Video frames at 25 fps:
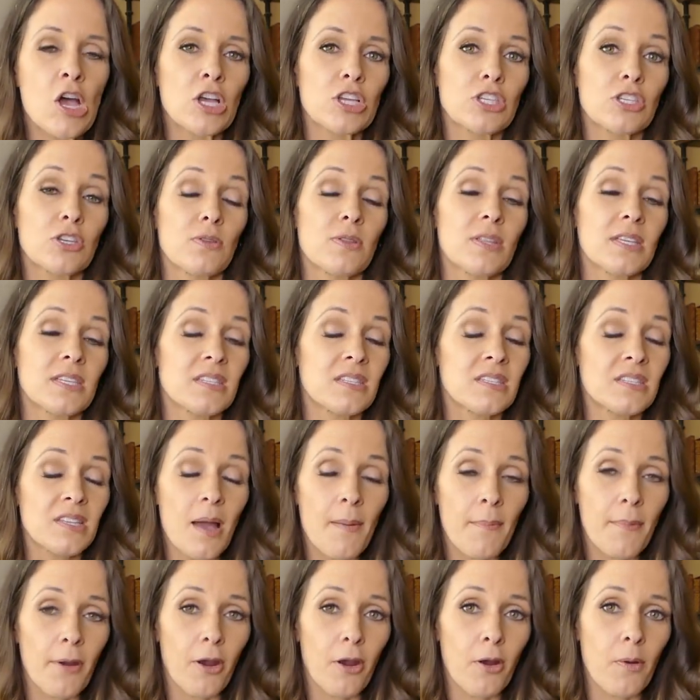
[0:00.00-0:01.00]
So this
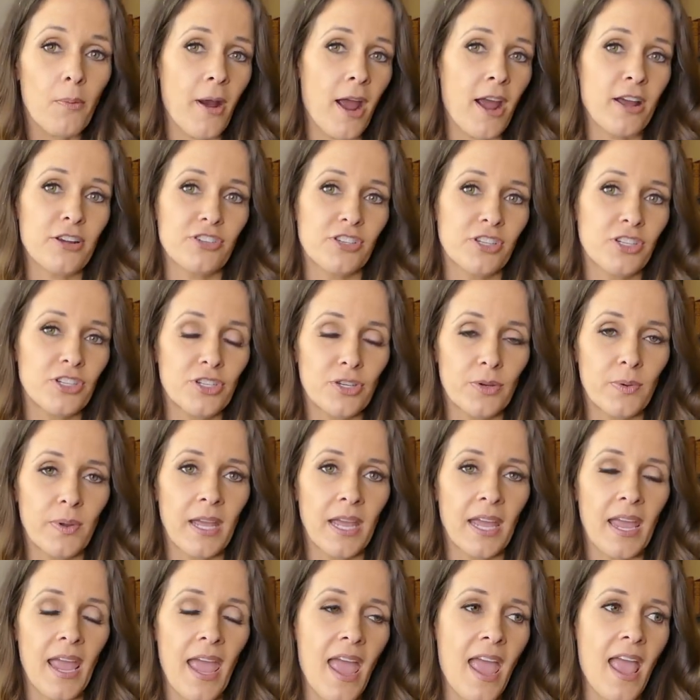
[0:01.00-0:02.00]
summer, we're actually
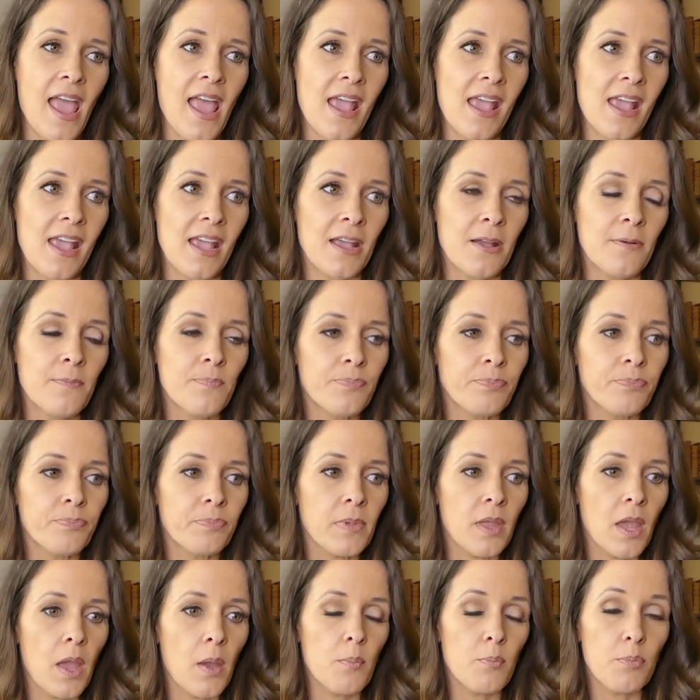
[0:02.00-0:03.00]
doing a
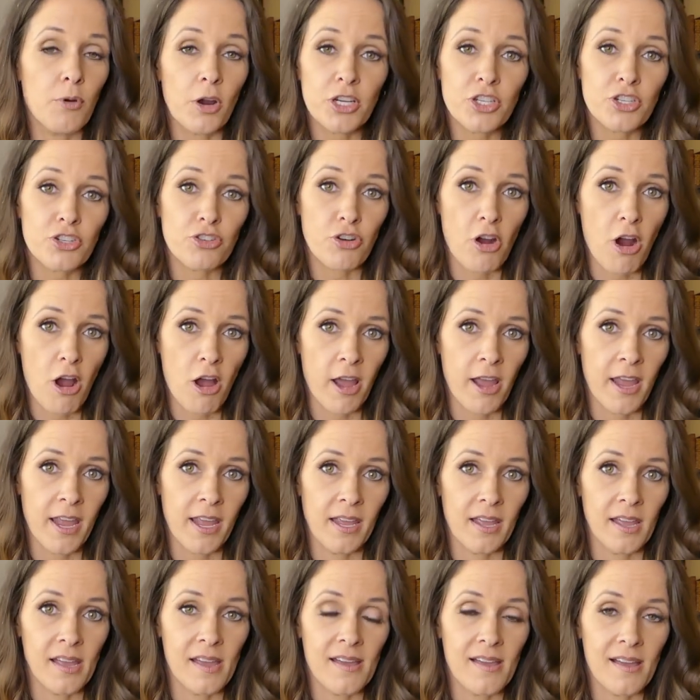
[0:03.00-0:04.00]
brush
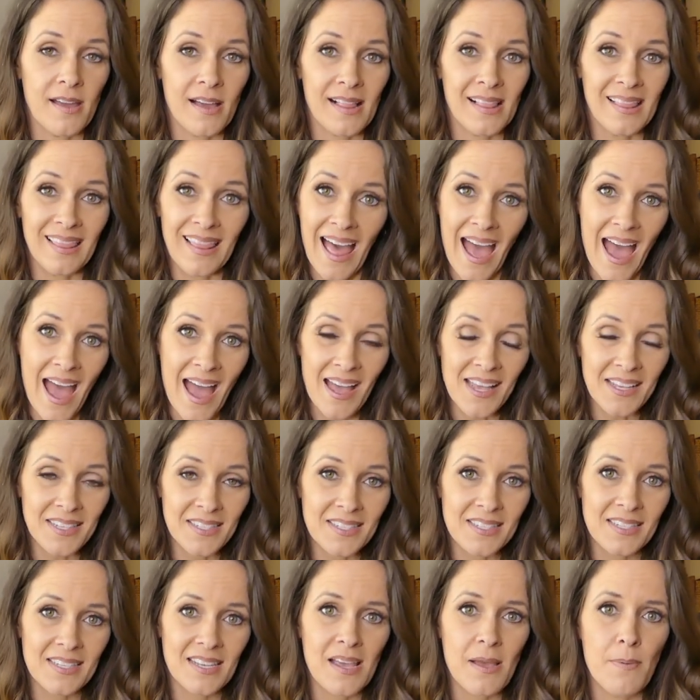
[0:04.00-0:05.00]
drawing
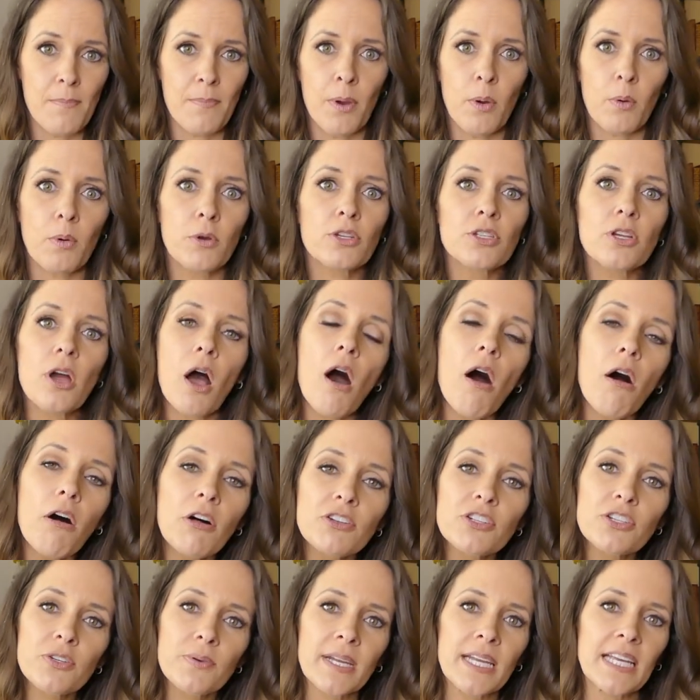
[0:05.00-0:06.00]
class but we're
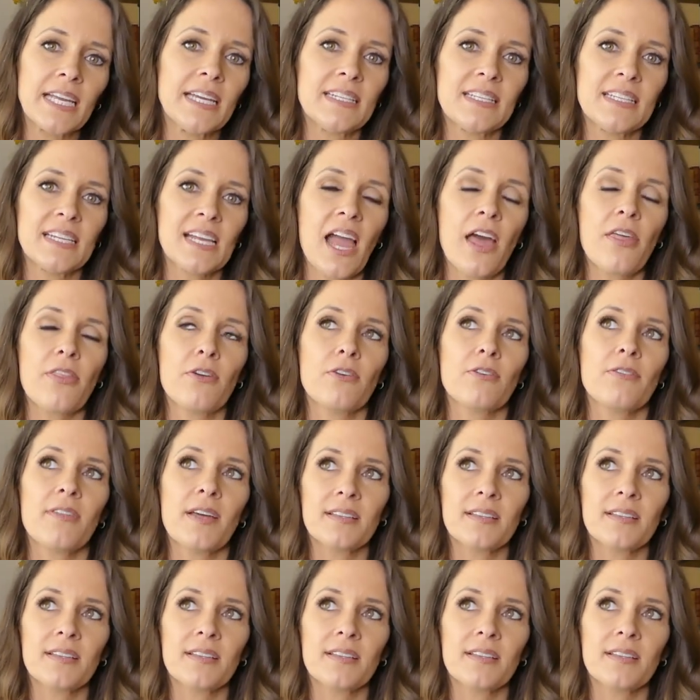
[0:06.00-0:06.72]
all doing it together.